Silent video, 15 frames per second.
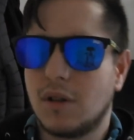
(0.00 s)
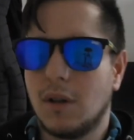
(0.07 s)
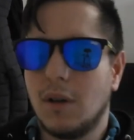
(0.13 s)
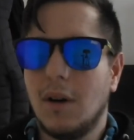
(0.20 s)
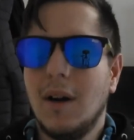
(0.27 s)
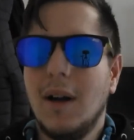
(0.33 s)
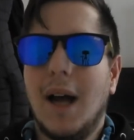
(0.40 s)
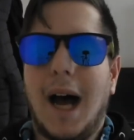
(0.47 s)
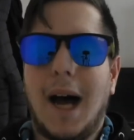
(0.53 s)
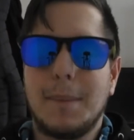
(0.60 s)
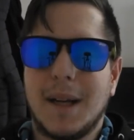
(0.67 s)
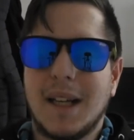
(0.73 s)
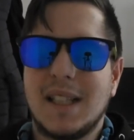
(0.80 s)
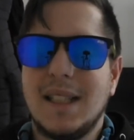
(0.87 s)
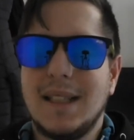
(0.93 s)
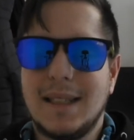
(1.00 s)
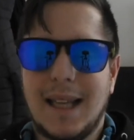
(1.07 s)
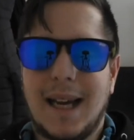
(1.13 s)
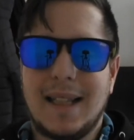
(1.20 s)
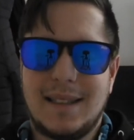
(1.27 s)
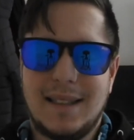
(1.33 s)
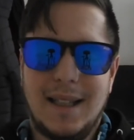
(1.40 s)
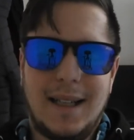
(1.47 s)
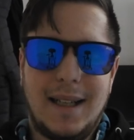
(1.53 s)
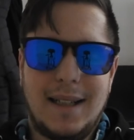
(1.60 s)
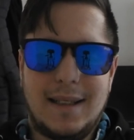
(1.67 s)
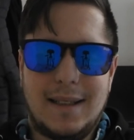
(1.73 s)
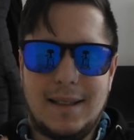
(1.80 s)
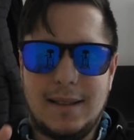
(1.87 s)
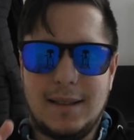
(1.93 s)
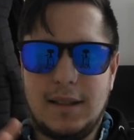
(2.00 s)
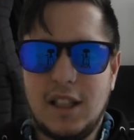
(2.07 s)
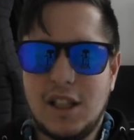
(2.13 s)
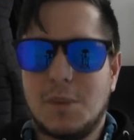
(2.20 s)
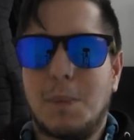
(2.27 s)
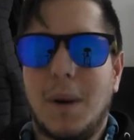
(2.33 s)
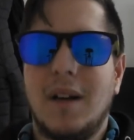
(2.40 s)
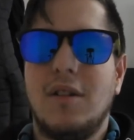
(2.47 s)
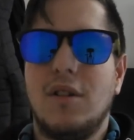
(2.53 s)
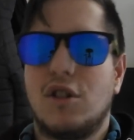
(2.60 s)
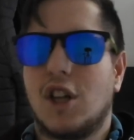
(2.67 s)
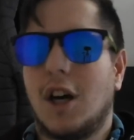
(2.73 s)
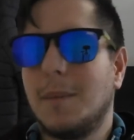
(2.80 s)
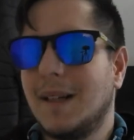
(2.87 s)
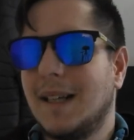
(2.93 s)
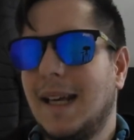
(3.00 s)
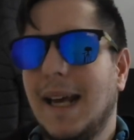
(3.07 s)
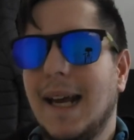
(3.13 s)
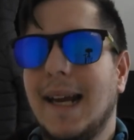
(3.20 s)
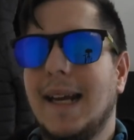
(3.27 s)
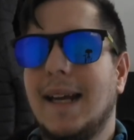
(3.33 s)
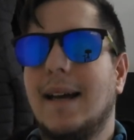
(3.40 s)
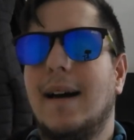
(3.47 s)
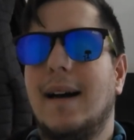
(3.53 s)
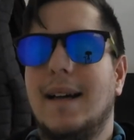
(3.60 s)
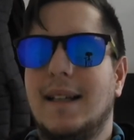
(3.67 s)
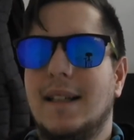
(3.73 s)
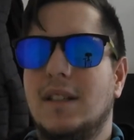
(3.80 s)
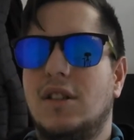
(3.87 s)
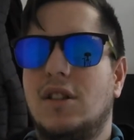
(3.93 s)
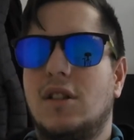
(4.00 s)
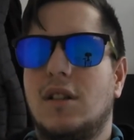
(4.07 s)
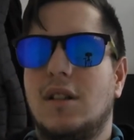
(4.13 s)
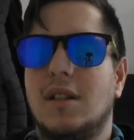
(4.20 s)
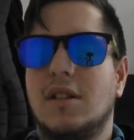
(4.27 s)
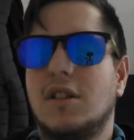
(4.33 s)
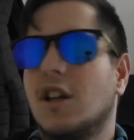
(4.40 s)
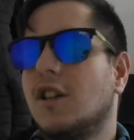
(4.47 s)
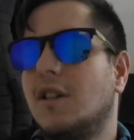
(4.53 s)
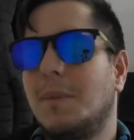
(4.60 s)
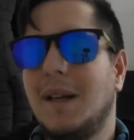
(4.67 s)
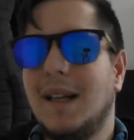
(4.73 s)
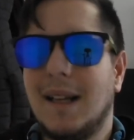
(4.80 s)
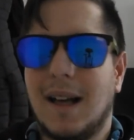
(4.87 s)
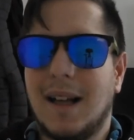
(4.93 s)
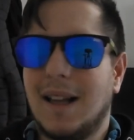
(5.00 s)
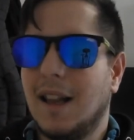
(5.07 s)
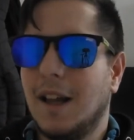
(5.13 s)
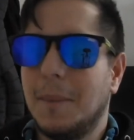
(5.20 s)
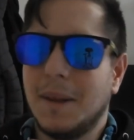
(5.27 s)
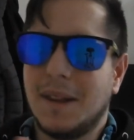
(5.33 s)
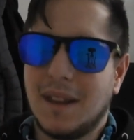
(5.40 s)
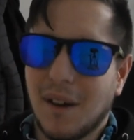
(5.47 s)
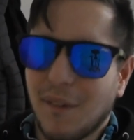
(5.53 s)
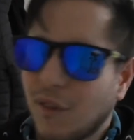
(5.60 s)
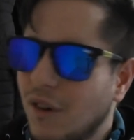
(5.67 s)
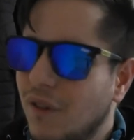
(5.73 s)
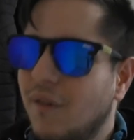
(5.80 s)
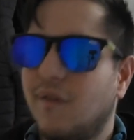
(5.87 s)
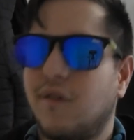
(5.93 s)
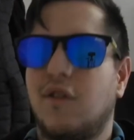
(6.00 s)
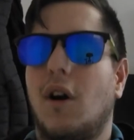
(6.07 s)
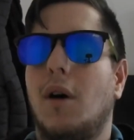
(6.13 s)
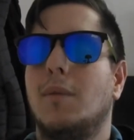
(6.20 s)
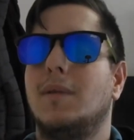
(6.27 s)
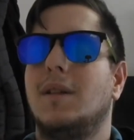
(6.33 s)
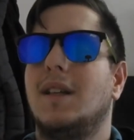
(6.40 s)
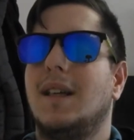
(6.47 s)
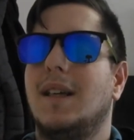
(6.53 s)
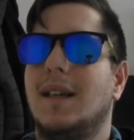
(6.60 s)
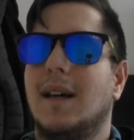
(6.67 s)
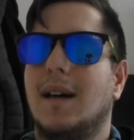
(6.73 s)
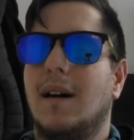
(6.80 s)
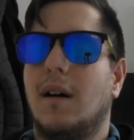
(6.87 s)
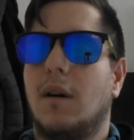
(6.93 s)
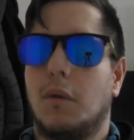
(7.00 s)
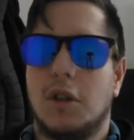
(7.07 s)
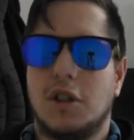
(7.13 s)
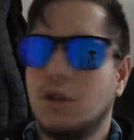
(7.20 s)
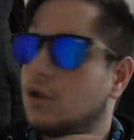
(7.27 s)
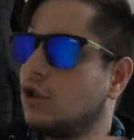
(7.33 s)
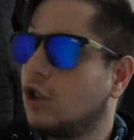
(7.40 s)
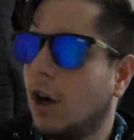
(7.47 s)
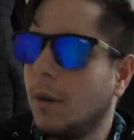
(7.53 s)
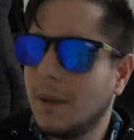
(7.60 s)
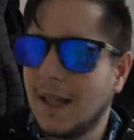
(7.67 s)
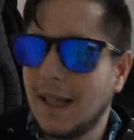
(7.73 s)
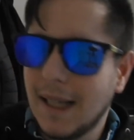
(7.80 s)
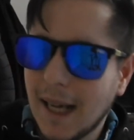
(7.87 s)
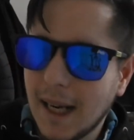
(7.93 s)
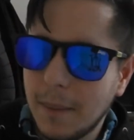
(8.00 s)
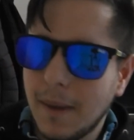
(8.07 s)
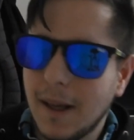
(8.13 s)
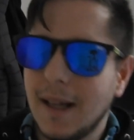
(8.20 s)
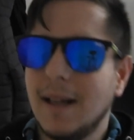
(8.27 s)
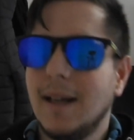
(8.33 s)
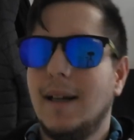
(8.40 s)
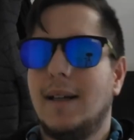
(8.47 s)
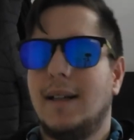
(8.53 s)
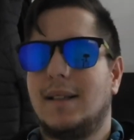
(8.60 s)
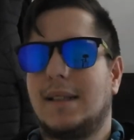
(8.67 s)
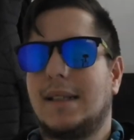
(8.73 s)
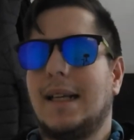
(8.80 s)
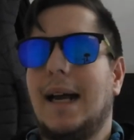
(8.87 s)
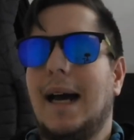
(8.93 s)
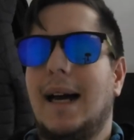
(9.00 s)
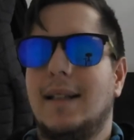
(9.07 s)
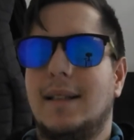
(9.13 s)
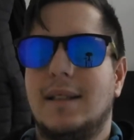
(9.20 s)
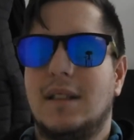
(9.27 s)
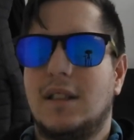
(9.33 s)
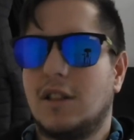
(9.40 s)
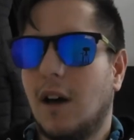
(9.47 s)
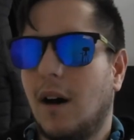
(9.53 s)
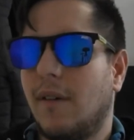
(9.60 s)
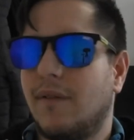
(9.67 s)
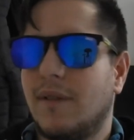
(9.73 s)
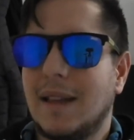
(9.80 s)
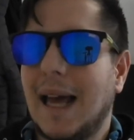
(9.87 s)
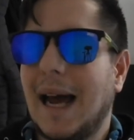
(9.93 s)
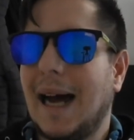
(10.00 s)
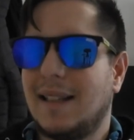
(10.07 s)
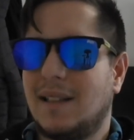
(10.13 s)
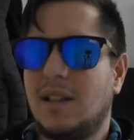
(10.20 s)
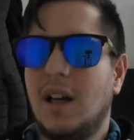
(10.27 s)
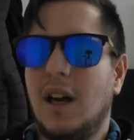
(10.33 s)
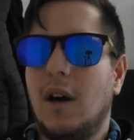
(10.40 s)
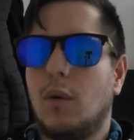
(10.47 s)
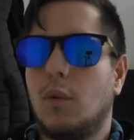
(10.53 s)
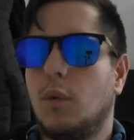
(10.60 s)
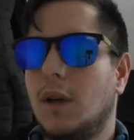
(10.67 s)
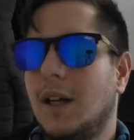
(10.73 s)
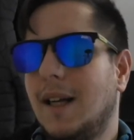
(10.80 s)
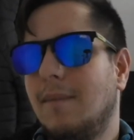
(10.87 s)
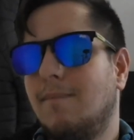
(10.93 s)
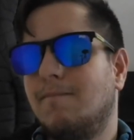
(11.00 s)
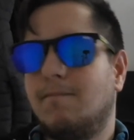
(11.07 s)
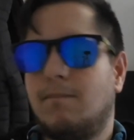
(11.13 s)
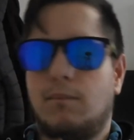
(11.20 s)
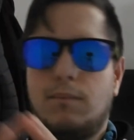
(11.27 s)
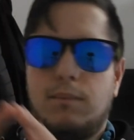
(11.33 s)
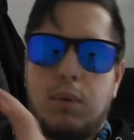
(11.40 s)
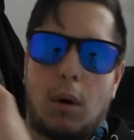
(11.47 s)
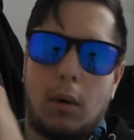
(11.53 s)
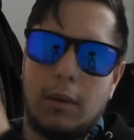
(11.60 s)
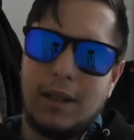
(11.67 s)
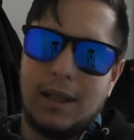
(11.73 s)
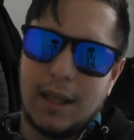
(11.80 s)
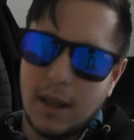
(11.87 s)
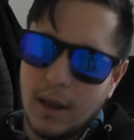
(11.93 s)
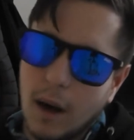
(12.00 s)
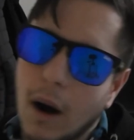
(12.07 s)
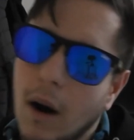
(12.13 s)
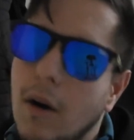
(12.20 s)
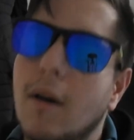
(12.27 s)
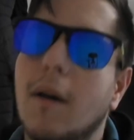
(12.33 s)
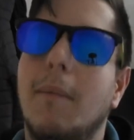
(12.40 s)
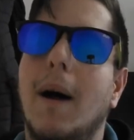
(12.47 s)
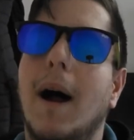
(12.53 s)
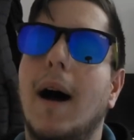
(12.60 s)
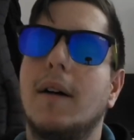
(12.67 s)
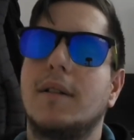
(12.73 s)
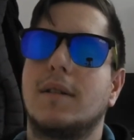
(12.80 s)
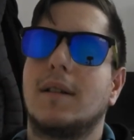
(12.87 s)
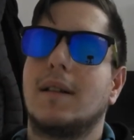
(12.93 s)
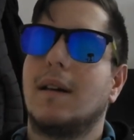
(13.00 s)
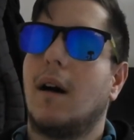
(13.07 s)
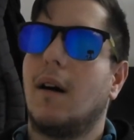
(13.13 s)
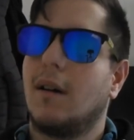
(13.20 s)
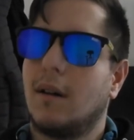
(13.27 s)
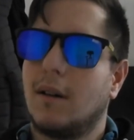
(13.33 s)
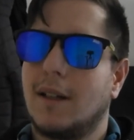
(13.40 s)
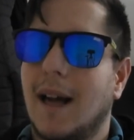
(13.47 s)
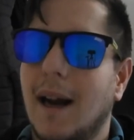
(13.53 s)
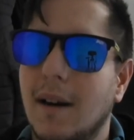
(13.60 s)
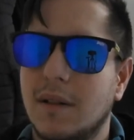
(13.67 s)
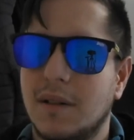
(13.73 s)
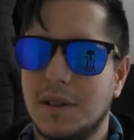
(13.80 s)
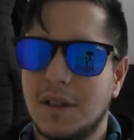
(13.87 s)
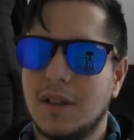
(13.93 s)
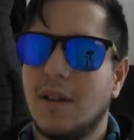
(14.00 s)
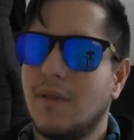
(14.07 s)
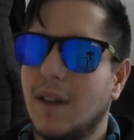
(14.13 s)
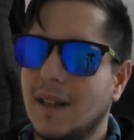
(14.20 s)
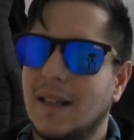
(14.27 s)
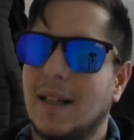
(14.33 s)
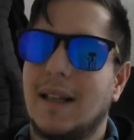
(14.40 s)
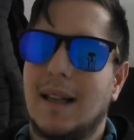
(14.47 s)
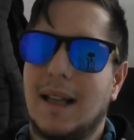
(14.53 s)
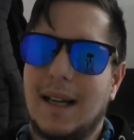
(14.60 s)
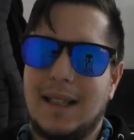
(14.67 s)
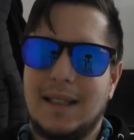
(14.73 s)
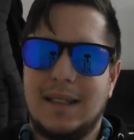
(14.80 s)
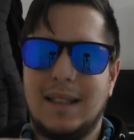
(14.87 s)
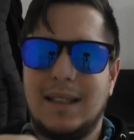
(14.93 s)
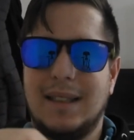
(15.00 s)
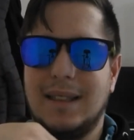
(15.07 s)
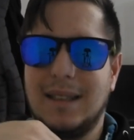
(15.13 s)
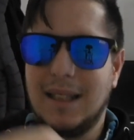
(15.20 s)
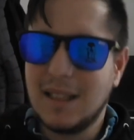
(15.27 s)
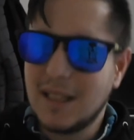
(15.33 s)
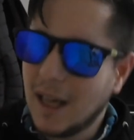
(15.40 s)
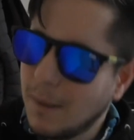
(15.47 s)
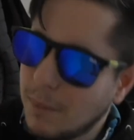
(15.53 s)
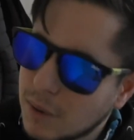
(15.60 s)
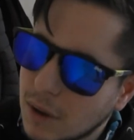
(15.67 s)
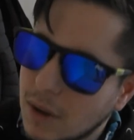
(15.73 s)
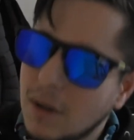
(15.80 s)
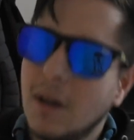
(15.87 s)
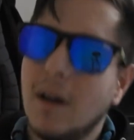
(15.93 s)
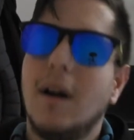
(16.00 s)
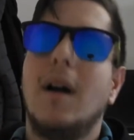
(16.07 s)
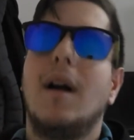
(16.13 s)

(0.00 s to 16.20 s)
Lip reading: So I'm guessing that this brand new Shaman King is going to be a little bit different from the original Shaman King anime. Is it going to add in stuff that we probably didn't know about, you know, our characters and stuff like that, like it did in this episode?